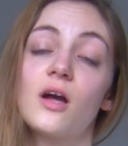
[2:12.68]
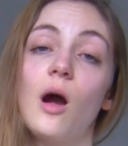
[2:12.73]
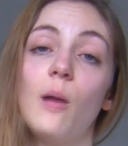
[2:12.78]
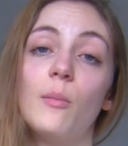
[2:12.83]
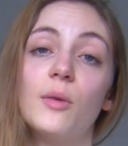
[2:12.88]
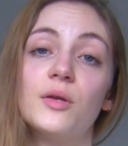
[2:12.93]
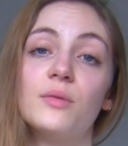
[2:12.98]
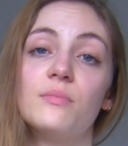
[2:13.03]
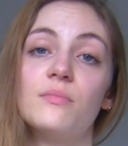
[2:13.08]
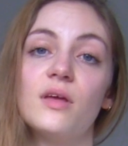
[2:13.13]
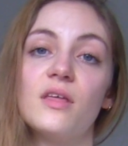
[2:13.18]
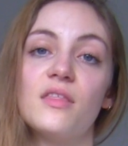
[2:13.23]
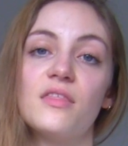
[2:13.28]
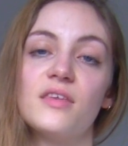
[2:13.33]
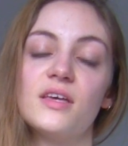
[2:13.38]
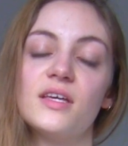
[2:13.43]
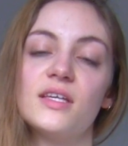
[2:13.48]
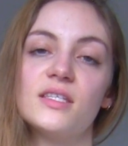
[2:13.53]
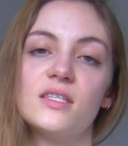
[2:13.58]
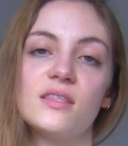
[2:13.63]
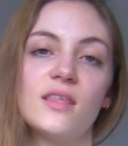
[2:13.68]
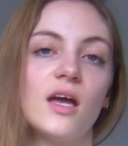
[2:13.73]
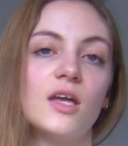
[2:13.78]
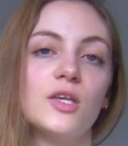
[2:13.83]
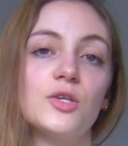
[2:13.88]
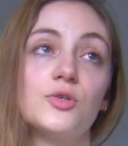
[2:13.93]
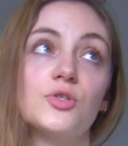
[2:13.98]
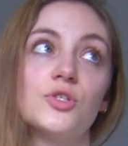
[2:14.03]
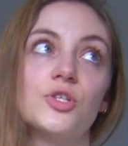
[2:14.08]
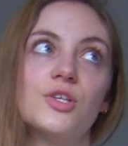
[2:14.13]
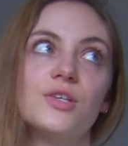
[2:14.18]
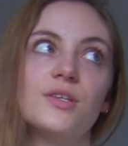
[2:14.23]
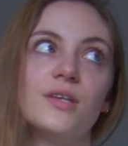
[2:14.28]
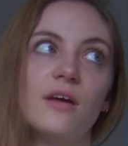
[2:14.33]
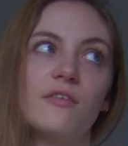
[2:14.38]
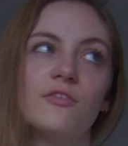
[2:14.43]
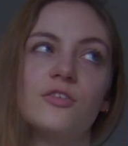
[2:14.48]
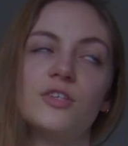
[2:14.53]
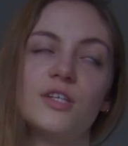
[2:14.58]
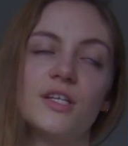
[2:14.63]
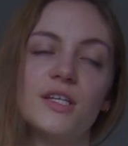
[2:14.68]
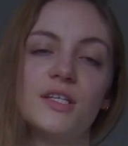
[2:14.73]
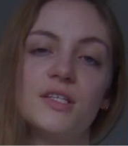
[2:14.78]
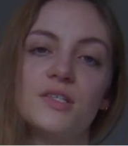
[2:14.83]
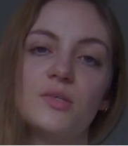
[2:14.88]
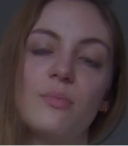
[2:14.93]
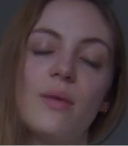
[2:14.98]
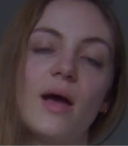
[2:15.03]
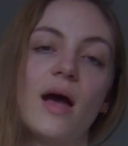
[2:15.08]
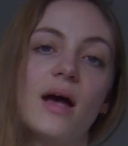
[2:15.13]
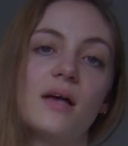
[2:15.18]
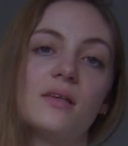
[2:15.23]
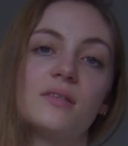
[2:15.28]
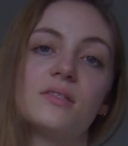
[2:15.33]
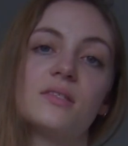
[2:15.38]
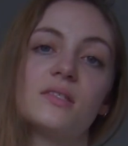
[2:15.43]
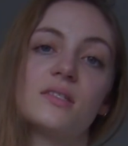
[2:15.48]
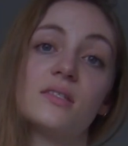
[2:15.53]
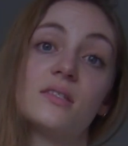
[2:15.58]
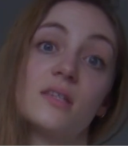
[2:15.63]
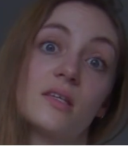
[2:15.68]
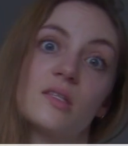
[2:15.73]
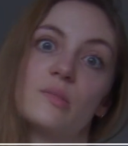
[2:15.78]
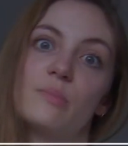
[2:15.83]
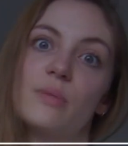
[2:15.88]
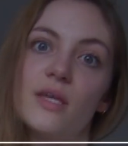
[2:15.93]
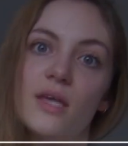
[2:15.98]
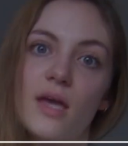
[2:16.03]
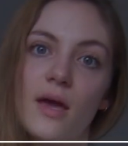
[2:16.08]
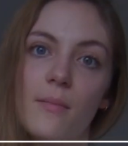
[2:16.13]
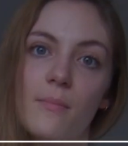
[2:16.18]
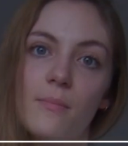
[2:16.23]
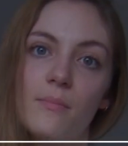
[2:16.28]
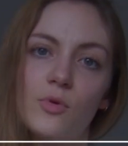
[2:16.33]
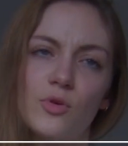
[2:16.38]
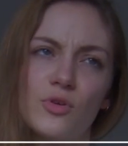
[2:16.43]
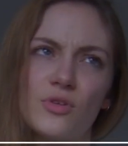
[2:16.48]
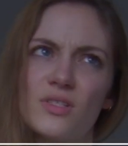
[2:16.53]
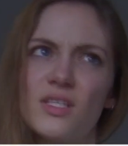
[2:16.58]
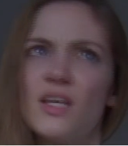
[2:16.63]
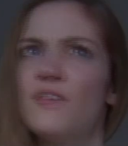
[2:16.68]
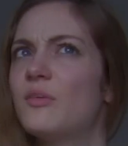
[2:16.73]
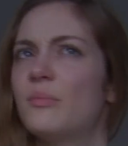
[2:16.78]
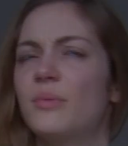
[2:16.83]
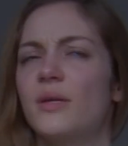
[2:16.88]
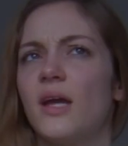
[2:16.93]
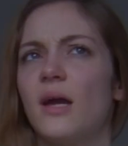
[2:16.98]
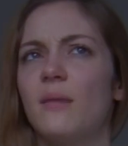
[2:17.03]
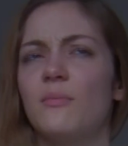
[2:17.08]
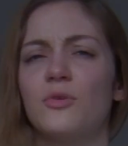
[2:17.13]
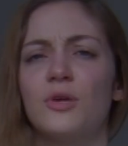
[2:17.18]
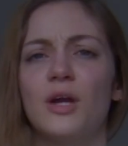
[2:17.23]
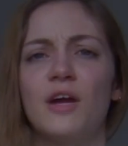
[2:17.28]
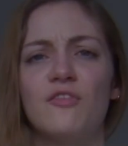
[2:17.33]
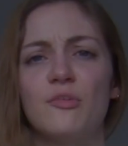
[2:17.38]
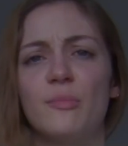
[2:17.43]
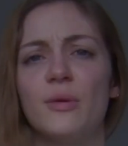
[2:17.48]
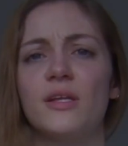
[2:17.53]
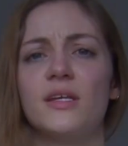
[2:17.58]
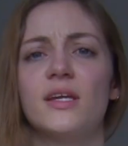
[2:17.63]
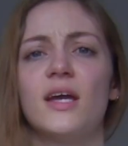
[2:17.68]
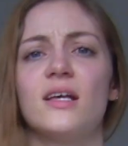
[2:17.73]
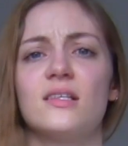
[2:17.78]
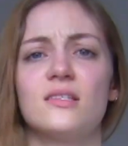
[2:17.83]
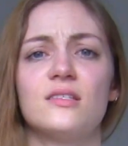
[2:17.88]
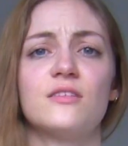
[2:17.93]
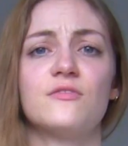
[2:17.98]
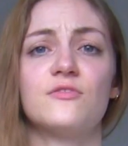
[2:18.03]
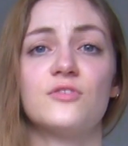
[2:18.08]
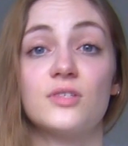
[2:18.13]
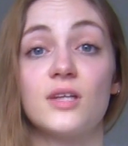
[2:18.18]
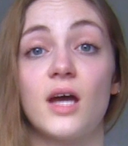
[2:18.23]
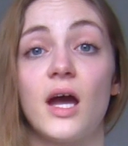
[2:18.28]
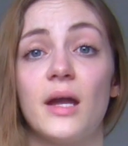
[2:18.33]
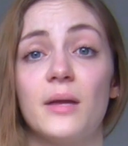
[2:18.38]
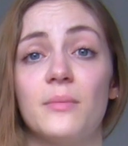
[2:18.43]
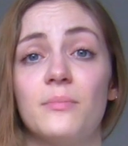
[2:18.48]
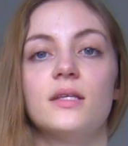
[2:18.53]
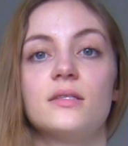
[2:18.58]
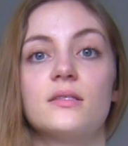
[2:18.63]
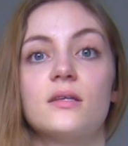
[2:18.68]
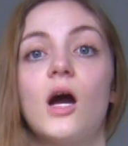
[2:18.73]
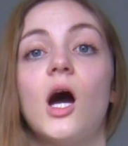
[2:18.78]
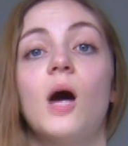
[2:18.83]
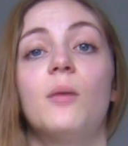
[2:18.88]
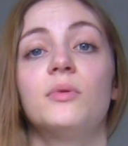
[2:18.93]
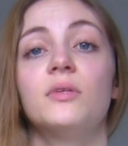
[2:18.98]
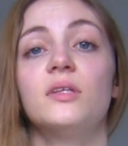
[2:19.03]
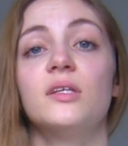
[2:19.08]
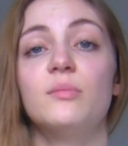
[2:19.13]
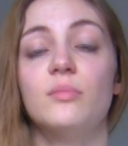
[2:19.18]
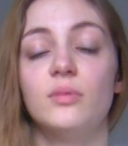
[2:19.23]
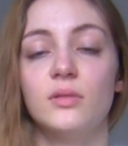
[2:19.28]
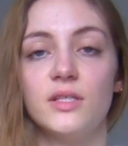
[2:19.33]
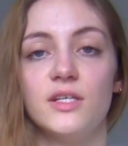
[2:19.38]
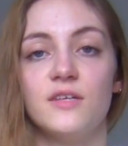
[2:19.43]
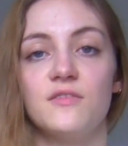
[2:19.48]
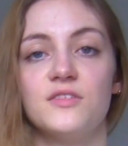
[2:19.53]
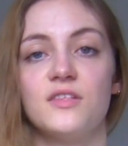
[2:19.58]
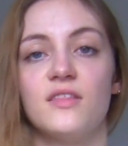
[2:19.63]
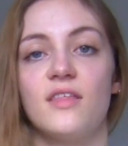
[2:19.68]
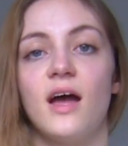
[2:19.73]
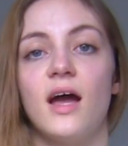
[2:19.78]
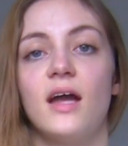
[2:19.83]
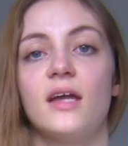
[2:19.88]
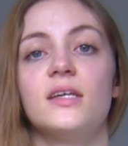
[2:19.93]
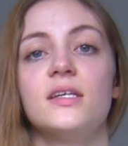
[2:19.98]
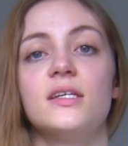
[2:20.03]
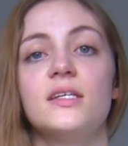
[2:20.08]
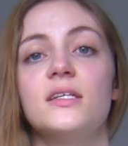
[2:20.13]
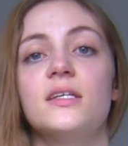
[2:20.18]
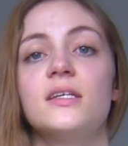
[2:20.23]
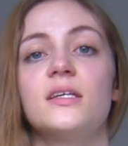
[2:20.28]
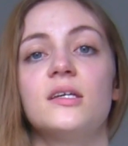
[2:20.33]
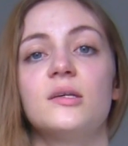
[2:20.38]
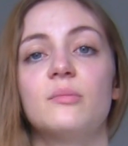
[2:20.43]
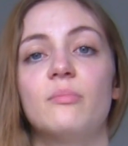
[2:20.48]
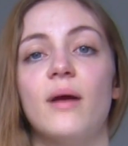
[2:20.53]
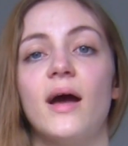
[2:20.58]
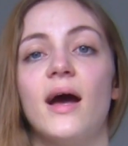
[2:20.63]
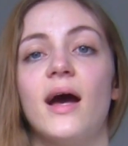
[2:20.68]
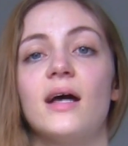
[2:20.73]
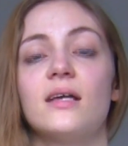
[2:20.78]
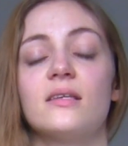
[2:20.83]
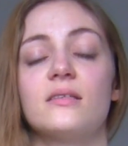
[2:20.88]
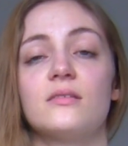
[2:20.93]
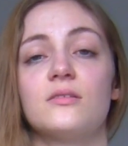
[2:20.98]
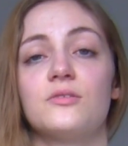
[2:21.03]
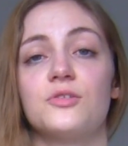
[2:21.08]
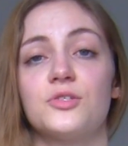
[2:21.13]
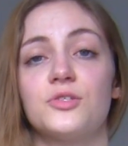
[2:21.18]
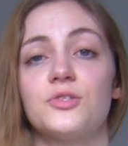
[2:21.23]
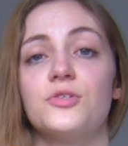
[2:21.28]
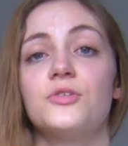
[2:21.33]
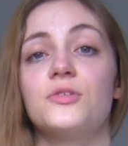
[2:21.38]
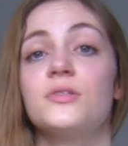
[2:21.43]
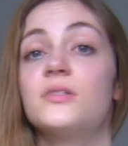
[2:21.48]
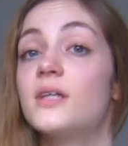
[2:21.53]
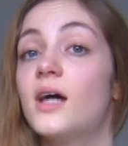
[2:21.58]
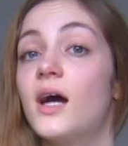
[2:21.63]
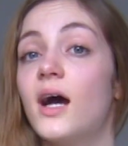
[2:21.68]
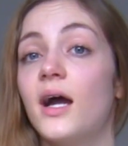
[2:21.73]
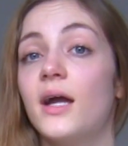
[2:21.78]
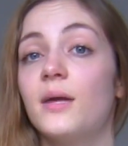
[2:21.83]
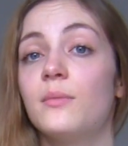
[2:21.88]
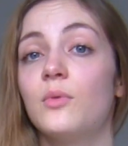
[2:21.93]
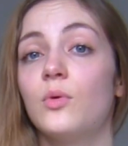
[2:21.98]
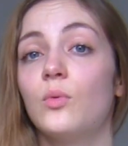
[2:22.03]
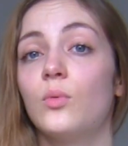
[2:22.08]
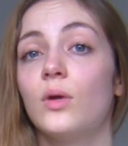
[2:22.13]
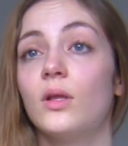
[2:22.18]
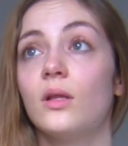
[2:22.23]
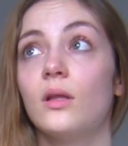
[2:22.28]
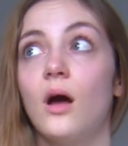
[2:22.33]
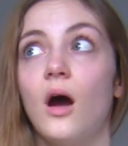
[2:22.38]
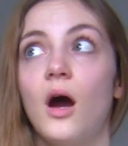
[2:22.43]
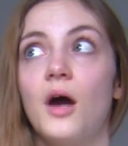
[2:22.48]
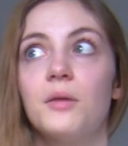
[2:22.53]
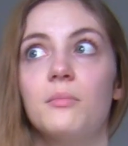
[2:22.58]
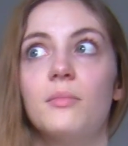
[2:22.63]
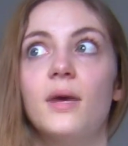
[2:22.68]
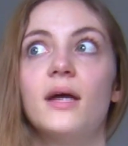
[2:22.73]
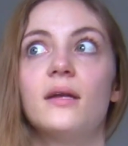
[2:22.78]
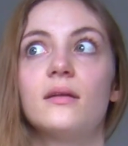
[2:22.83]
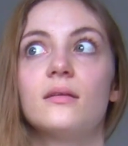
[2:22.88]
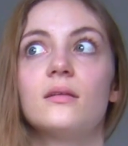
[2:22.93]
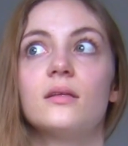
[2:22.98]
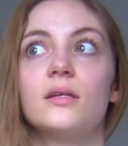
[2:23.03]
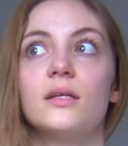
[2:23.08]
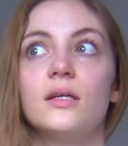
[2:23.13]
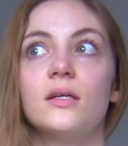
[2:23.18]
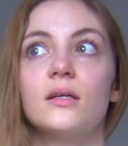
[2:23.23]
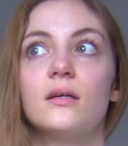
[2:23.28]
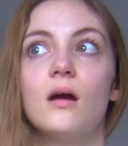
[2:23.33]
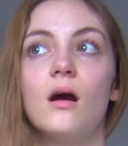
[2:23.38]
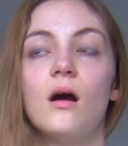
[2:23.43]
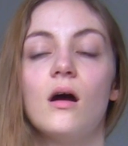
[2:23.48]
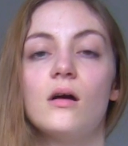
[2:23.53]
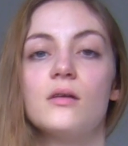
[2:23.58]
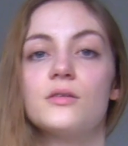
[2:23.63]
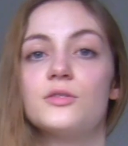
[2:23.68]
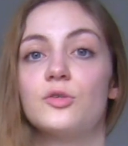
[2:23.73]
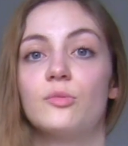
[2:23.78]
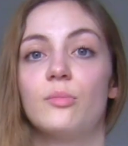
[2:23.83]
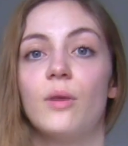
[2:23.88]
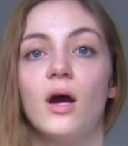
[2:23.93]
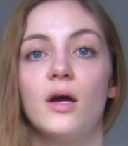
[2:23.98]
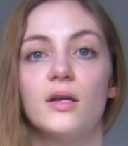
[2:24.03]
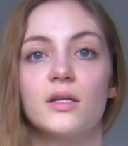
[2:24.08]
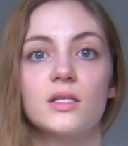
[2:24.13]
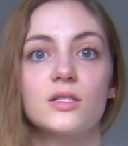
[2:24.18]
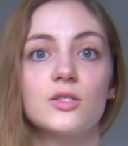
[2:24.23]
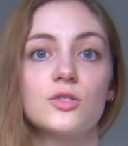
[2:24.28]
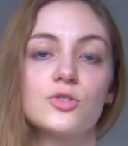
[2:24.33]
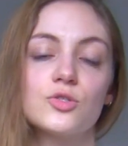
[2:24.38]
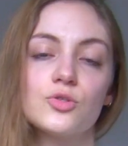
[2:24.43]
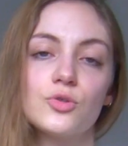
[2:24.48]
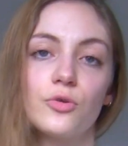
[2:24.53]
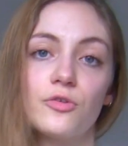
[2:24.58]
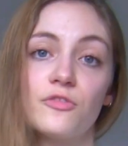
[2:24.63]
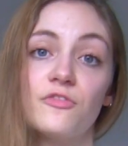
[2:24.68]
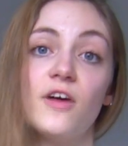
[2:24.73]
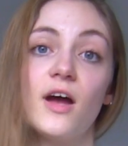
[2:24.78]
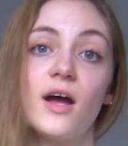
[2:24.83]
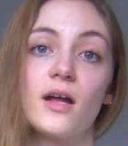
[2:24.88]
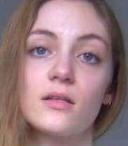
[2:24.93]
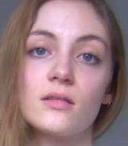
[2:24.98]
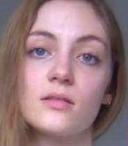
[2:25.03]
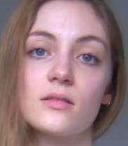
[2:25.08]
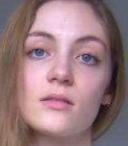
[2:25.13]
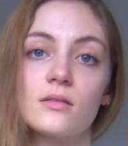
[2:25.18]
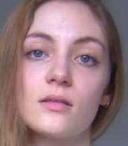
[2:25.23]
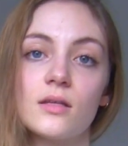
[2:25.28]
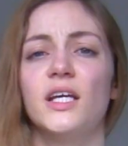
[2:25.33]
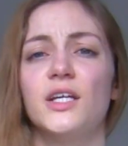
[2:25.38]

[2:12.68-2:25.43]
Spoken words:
common myth is that you should never eat past 6 p.m. or 7 p.m. or everybody has a different time. It's commonly believed that eating past a certain time will automatically cause your body to store fat.